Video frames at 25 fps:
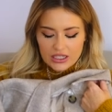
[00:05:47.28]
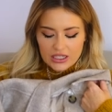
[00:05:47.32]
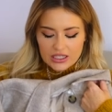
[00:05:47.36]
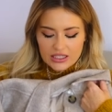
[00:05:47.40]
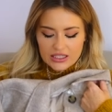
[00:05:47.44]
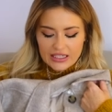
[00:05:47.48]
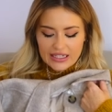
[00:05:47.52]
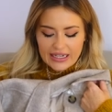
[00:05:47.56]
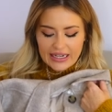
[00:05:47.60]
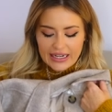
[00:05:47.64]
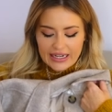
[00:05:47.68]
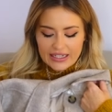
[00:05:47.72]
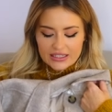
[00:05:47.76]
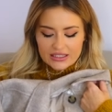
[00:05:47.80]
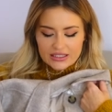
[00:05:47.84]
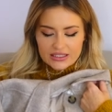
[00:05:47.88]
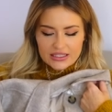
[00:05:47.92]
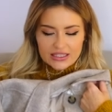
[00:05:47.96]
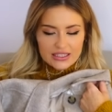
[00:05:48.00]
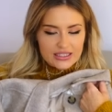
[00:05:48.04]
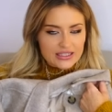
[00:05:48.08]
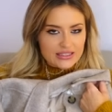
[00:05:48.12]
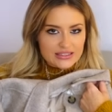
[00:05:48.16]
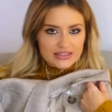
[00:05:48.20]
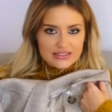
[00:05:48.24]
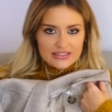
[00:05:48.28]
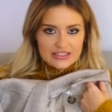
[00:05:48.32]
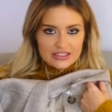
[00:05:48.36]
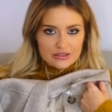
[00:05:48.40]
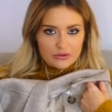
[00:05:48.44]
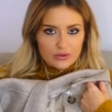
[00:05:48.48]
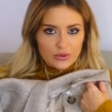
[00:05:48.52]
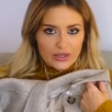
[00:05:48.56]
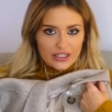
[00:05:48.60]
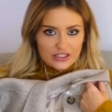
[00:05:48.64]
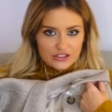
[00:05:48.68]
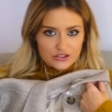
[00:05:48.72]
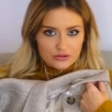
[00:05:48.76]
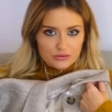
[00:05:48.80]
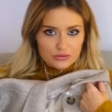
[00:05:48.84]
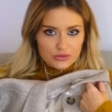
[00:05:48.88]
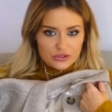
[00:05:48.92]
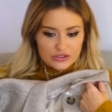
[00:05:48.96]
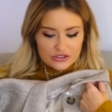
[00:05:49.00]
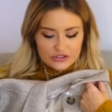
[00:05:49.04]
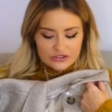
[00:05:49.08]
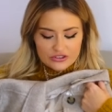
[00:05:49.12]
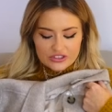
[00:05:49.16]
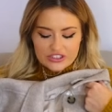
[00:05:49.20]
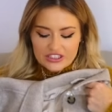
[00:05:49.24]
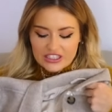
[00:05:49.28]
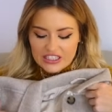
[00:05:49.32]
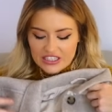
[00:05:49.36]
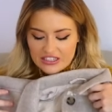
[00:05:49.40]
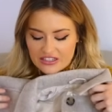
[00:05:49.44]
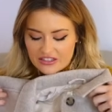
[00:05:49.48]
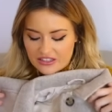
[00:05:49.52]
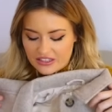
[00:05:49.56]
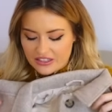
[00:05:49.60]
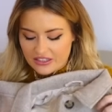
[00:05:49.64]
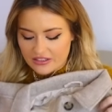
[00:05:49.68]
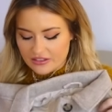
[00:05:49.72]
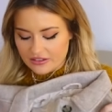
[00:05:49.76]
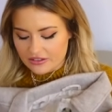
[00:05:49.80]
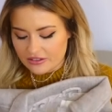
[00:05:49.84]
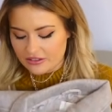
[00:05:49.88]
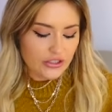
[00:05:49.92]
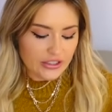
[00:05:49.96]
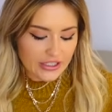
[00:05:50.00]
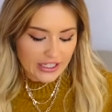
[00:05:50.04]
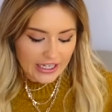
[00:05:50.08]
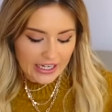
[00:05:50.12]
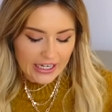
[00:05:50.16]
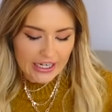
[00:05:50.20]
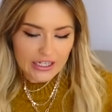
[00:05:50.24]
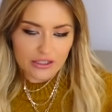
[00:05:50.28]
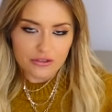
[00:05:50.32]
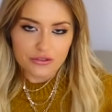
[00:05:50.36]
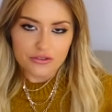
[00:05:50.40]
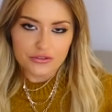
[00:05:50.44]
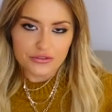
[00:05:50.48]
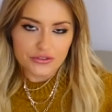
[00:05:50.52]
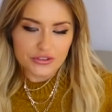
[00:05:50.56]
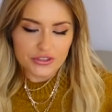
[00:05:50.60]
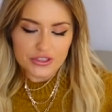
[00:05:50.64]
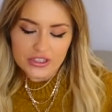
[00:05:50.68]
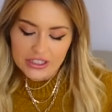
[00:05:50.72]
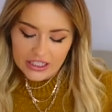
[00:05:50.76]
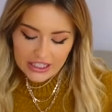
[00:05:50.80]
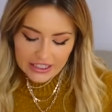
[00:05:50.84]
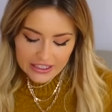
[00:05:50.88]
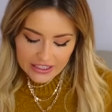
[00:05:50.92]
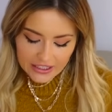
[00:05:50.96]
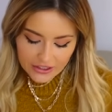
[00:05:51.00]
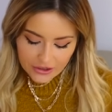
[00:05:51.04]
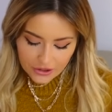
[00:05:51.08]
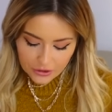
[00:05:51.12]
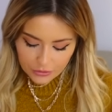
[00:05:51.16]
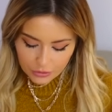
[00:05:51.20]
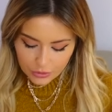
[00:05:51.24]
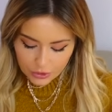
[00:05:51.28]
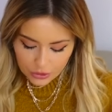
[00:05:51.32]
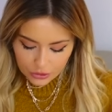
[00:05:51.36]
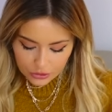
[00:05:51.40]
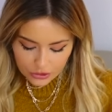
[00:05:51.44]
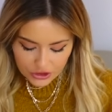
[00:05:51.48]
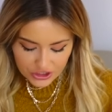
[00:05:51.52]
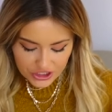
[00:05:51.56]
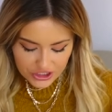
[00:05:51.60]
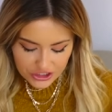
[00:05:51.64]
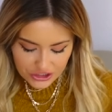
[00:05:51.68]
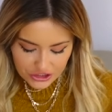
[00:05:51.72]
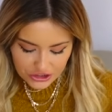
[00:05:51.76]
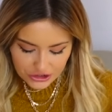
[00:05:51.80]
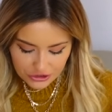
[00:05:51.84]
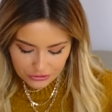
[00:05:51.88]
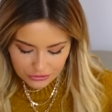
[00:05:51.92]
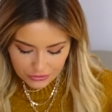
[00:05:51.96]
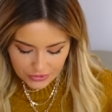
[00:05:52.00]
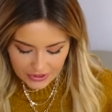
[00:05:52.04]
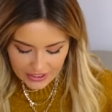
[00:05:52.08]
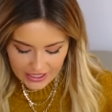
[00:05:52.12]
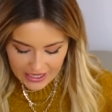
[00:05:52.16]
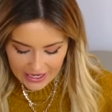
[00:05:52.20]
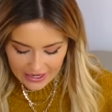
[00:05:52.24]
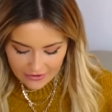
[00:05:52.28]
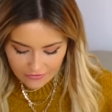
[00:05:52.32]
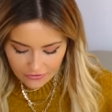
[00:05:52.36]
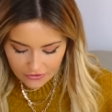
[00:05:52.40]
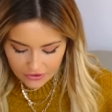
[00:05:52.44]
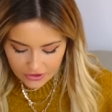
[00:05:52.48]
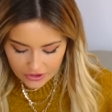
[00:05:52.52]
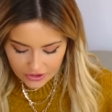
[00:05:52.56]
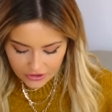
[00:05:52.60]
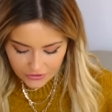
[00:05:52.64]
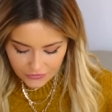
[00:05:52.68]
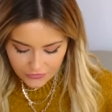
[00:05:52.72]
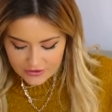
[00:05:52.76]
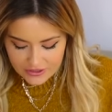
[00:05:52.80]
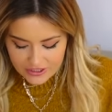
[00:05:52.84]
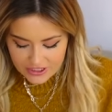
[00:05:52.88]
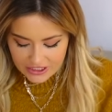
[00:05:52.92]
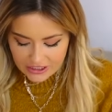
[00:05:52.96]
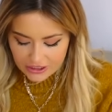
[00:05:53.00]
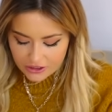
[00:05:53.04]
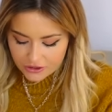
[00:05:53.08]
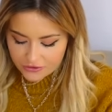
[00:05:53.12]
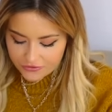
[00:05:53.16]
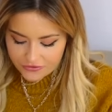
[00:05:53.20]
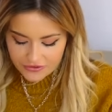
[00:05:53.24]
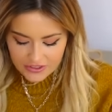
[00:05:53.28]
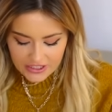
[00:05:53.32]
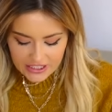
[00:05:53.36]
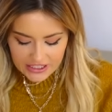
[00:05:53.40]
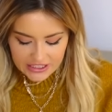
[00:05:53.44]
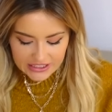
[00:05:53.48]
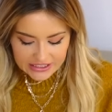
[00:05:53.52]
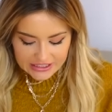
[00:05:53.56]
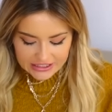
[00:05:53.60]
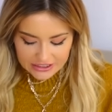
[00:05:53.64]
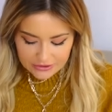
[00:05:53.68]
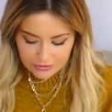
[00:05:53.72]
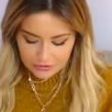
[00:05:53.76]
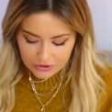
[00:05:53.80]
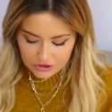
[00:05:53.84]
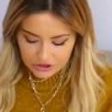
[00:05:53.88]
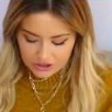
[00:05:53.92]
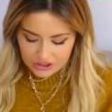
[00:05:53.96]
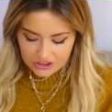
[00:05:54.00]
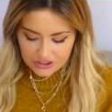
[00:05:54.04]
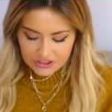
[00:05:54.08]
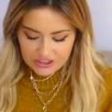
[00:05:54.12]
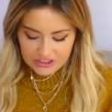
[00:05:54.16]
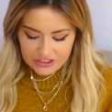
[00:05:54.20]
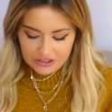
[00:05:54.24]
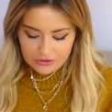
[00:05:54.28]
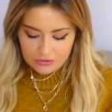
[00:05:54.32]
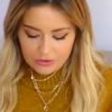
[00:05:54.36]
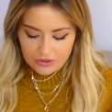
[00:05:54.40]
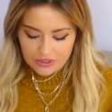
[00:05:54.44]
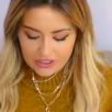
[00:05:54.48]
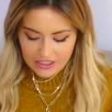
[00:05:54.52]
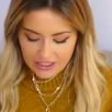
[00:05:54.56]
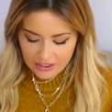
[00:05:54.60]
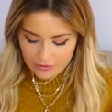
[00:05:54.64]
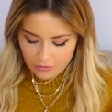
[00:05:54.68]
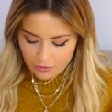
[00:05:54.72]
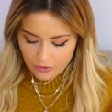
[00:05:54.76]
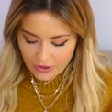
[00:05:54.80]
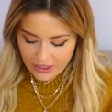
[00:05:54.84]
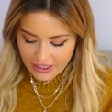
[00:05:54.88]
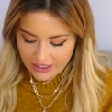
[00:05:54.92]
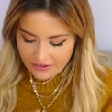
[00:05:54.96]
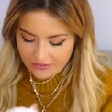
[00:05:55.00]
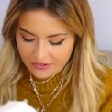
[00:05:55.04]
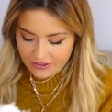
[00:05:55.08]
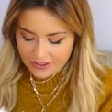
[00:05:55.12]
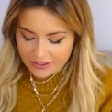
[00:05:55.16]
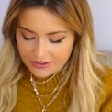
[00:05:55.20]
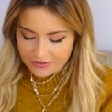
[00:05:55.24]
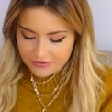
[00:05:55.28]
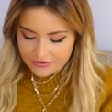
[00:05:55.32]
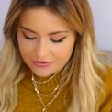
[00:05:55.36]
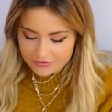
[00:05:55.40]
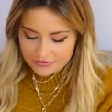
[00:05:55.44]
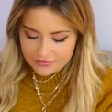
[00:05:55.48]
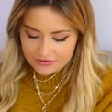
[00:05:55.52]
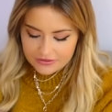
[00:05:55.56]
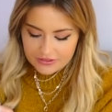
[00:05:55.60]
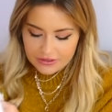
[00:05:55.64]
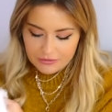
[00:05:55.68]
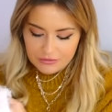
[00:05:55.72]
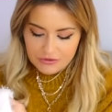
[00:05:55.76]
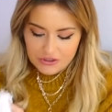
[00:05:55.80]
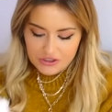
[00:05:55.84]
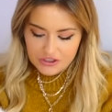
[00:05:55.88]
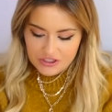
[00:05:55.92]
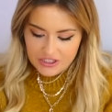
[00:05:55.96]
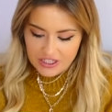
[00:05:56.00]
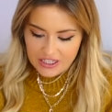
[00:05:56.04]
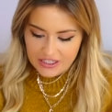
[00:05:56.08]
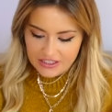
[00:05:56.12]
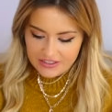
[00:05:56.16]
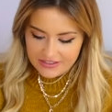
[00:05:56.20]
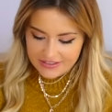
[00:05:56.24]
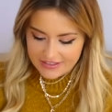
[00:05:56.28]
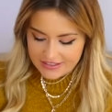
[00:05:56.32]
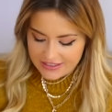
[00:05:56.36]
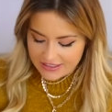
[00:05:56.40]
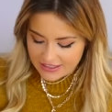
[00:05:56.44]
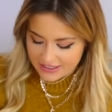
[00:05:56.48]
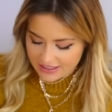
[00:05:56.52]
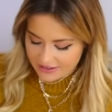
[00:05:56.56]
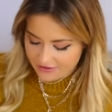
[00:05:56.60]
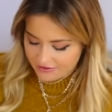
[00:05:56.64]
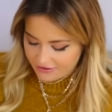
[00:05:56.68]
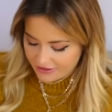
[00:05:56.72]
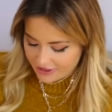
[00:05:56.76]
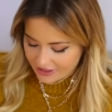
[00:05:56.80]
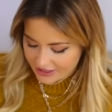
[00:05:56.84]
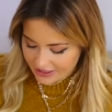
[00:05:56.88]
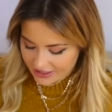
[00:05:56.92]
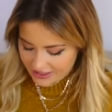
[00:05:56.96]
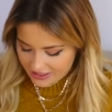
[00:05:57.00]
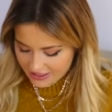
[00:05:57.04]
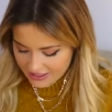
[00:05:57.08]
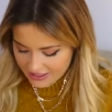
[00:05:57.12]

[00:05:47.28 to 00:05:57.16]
And again, I can still wear jumpers underneath it. Now for like the bougiest jumper ever, which I love nearly as much as this one that I'm wearing. Let me just get the sleeve right.